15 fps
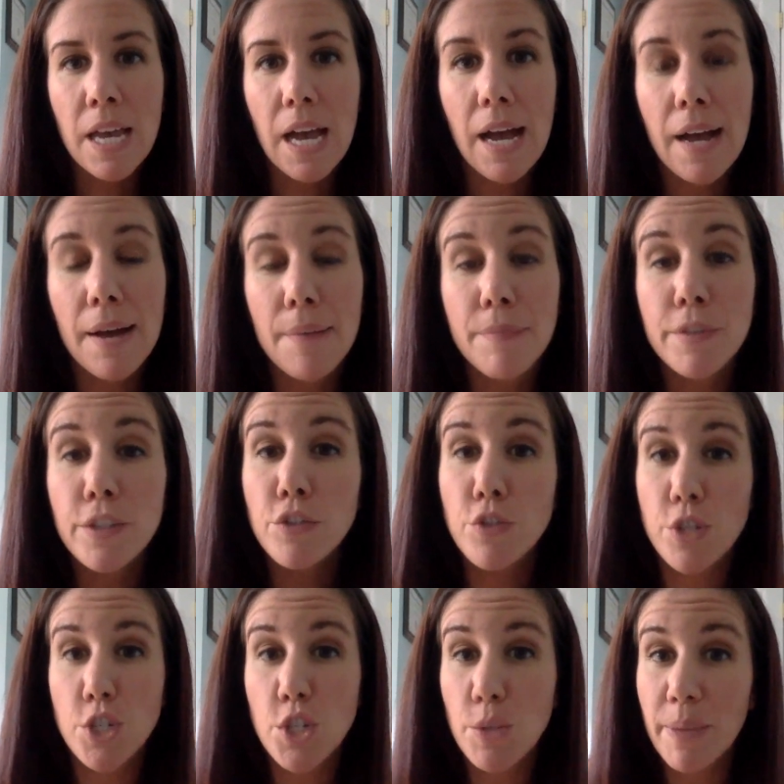Um, the
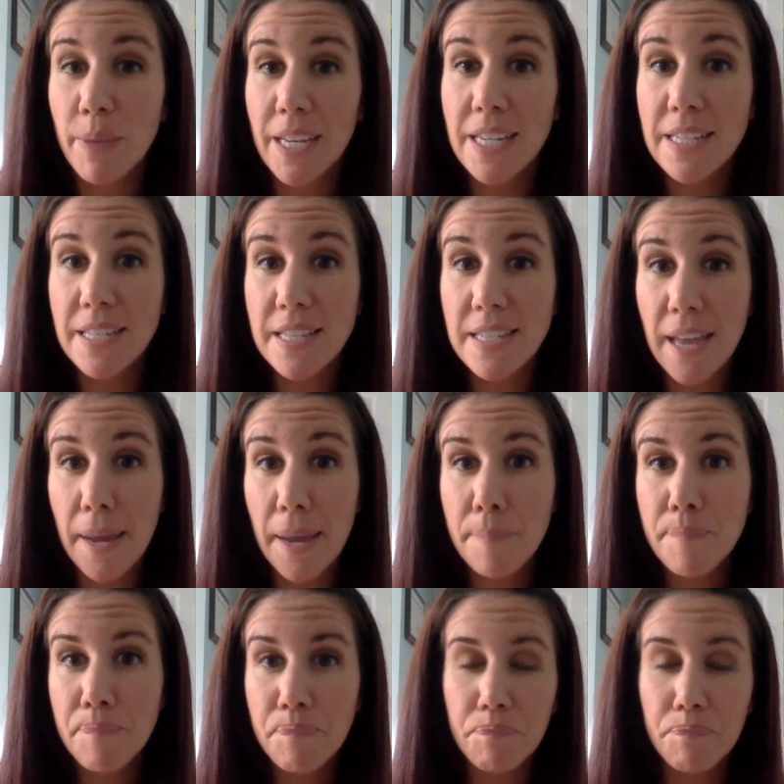nutrition plan is the
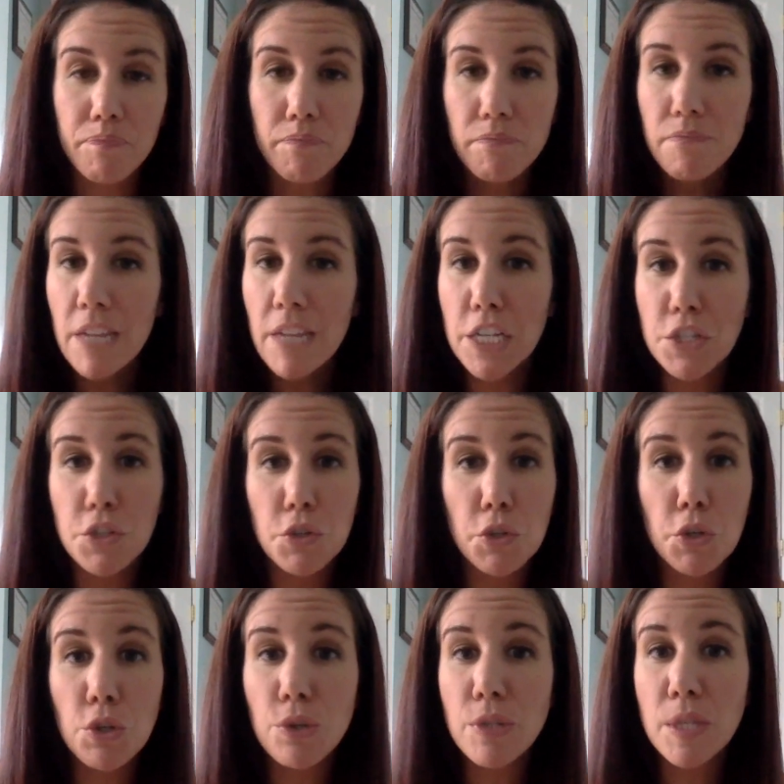same. So you
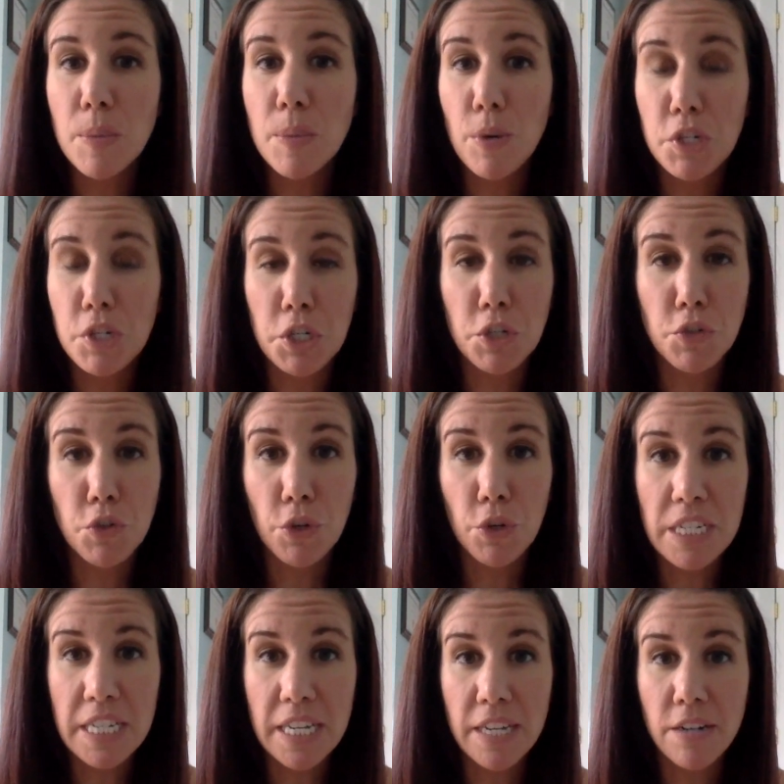use the portion control
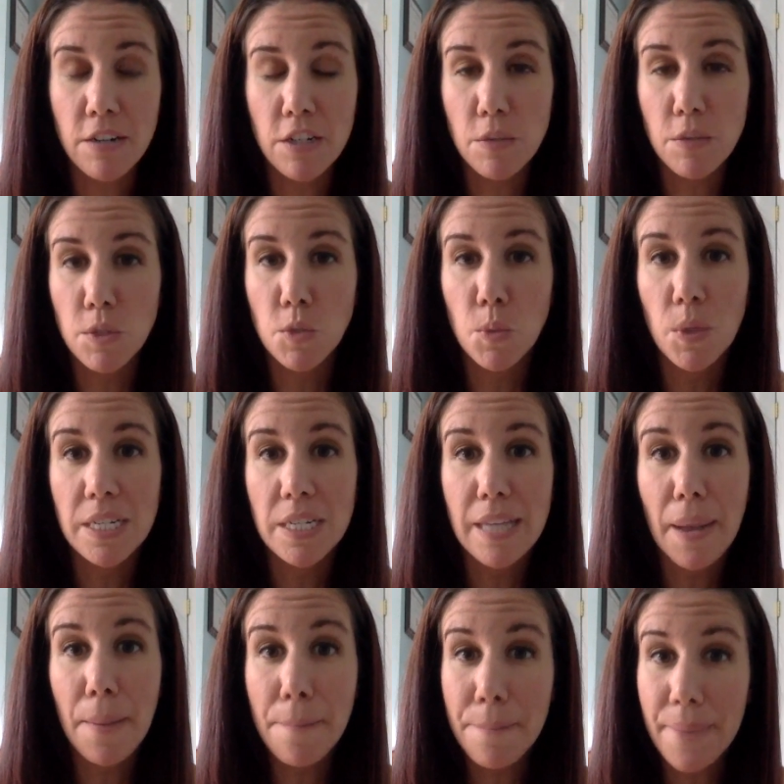containers, which works
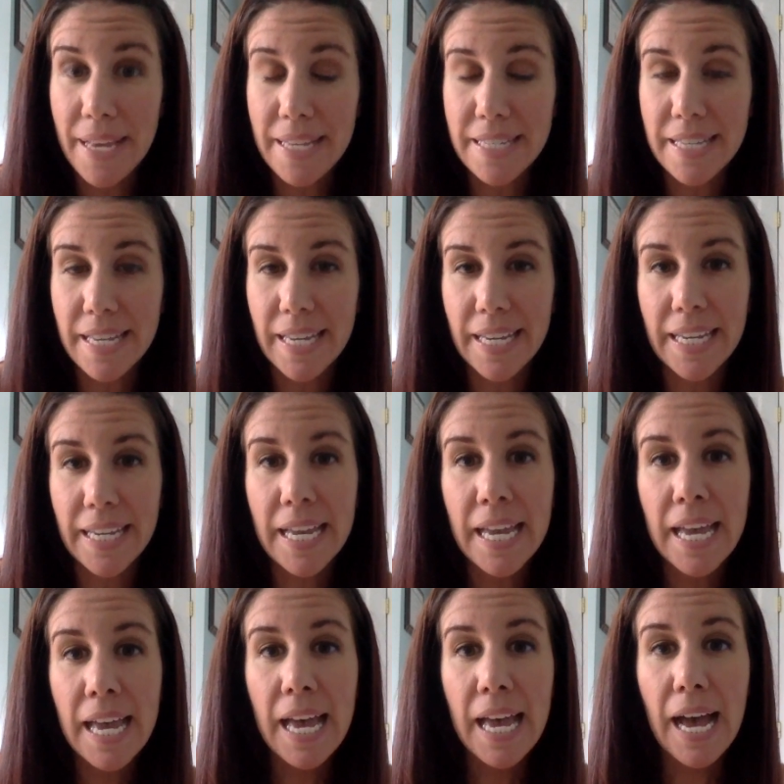amazing.
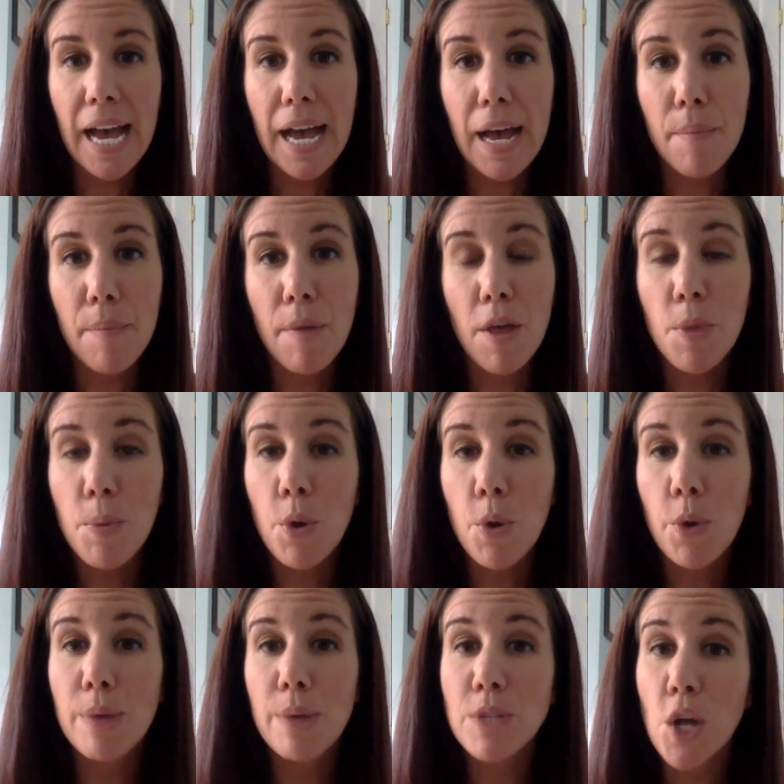Um, the
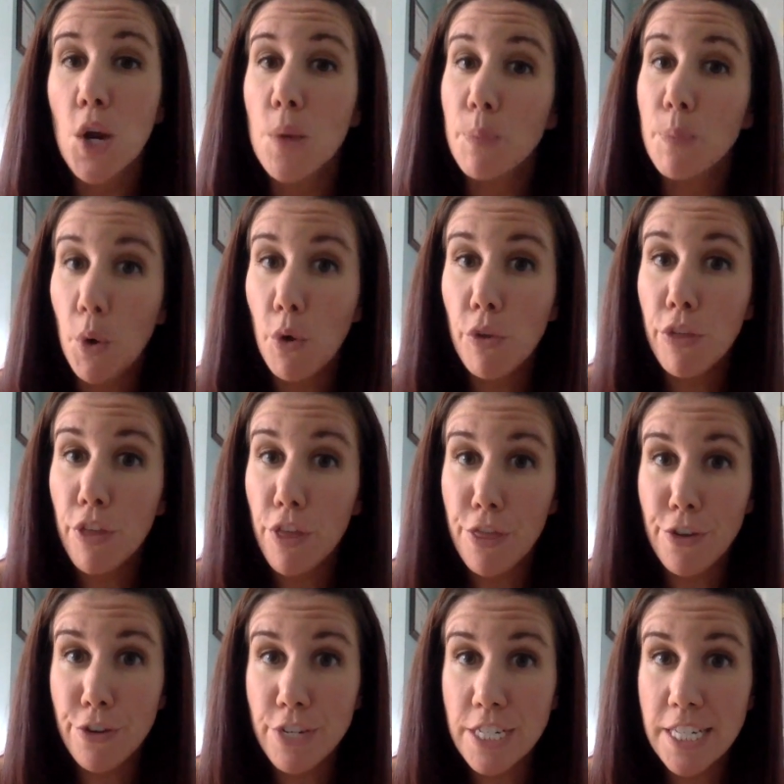programs are both
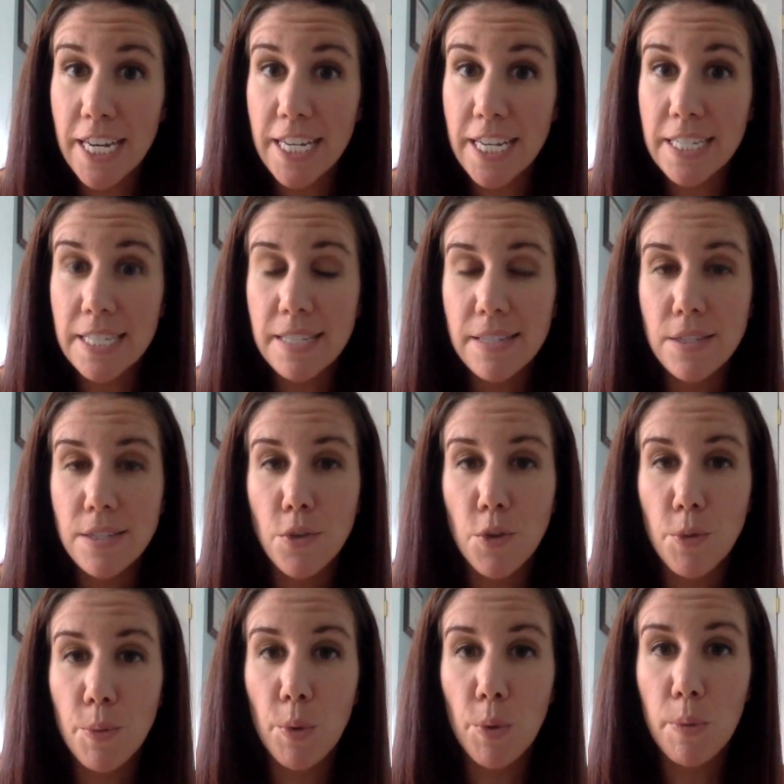30 days. So
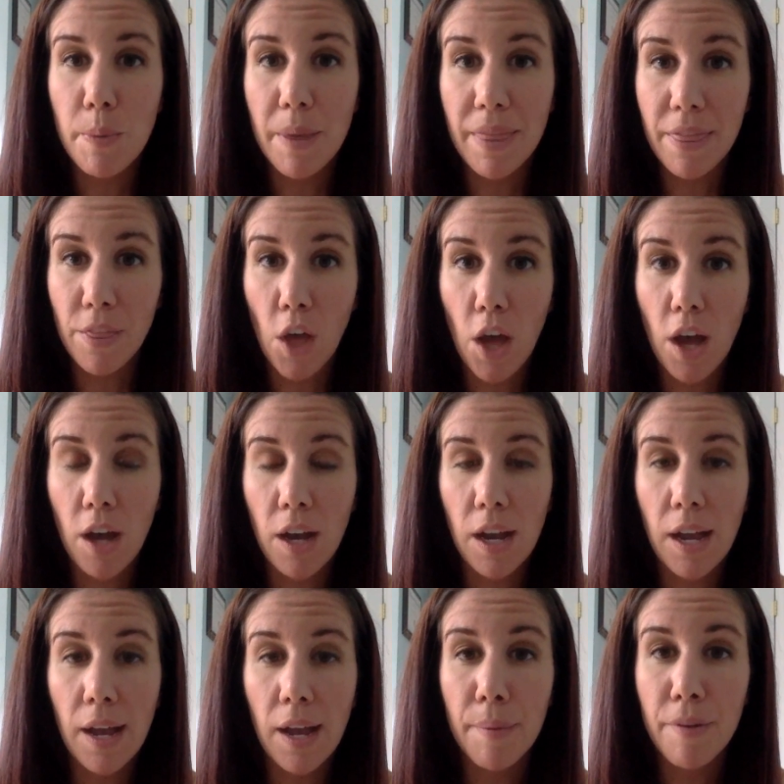they're both a month long,
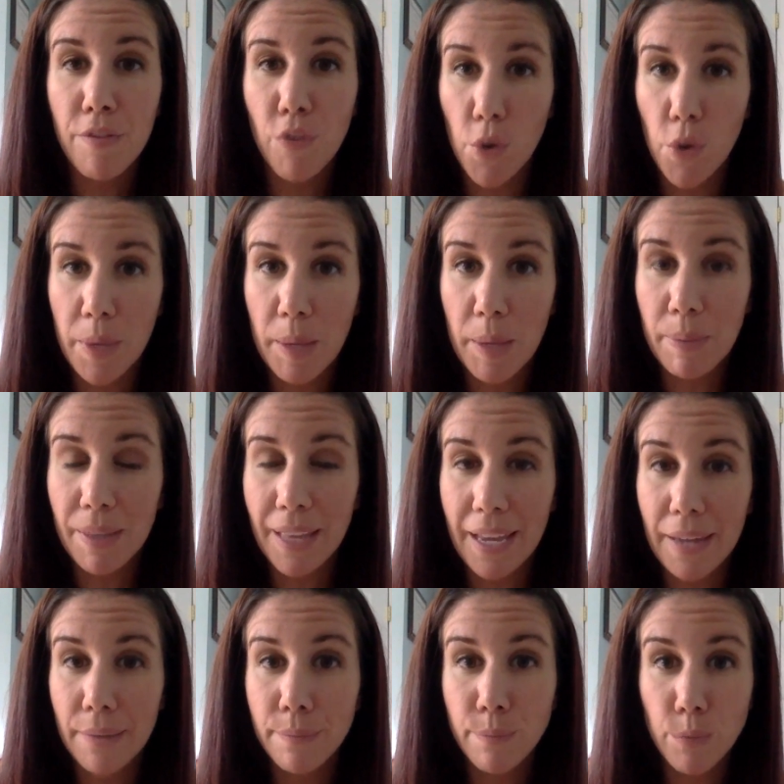um, a four week
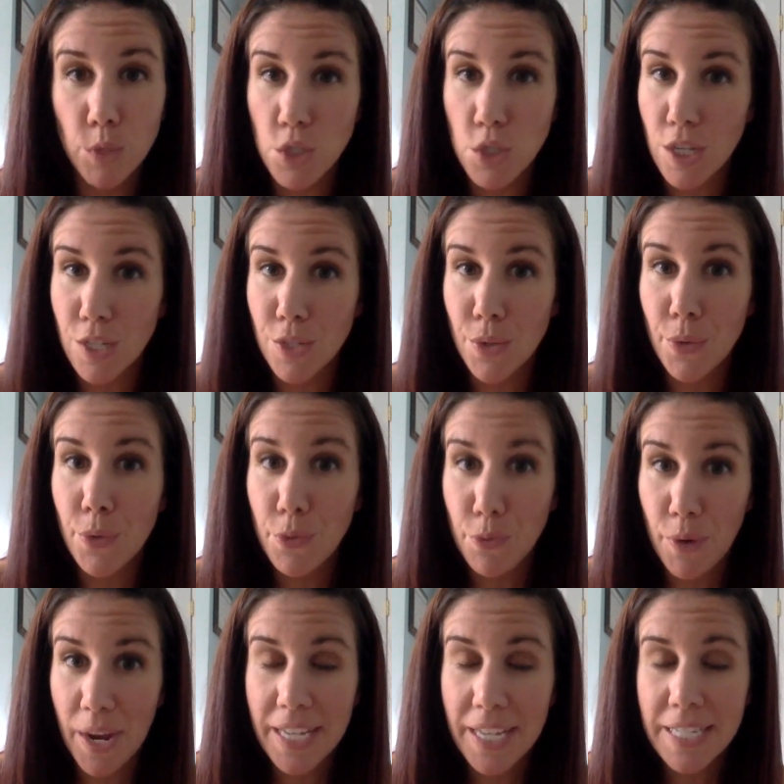plan, which is also
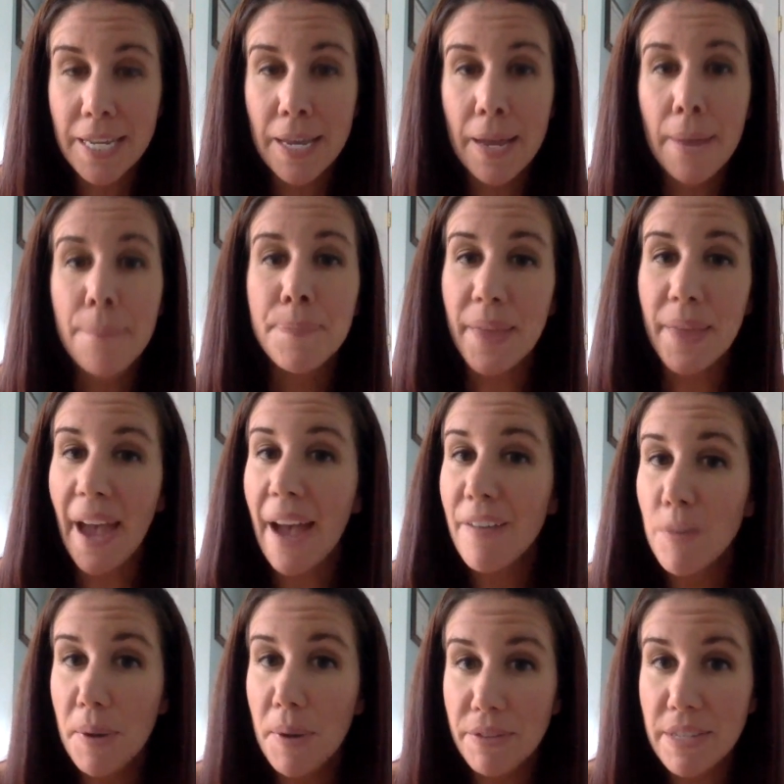great. They have
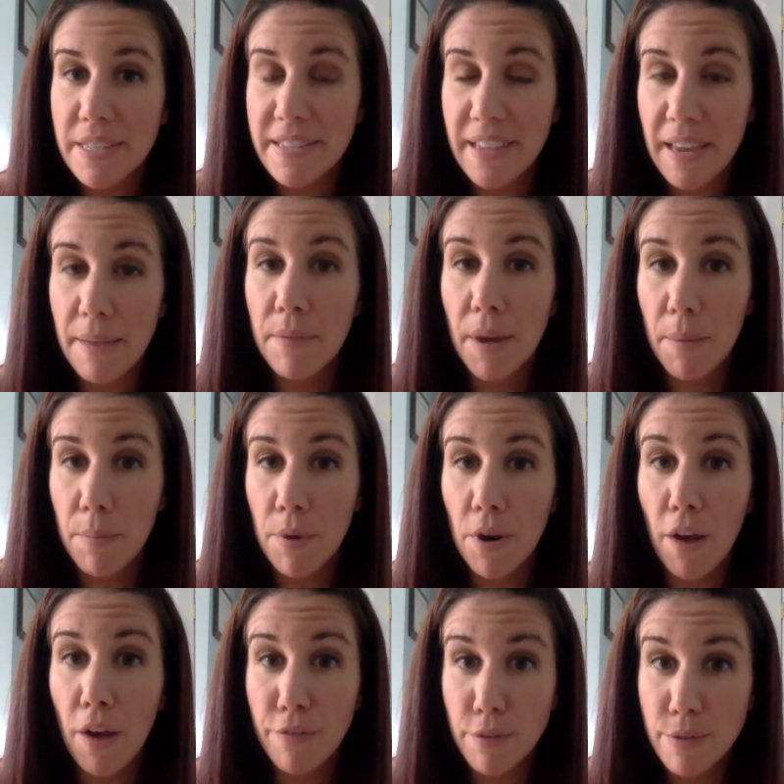about the same number
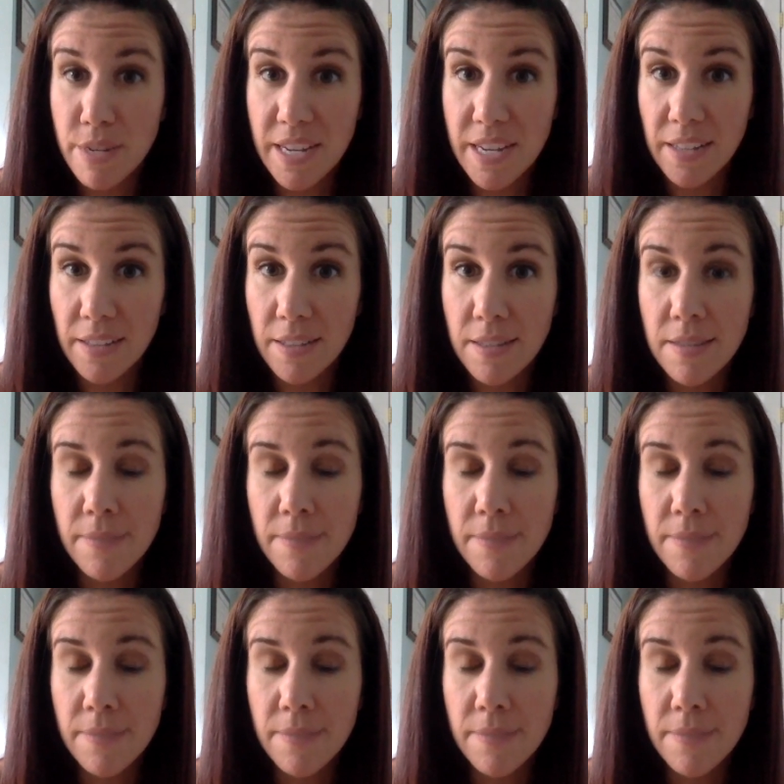of routines.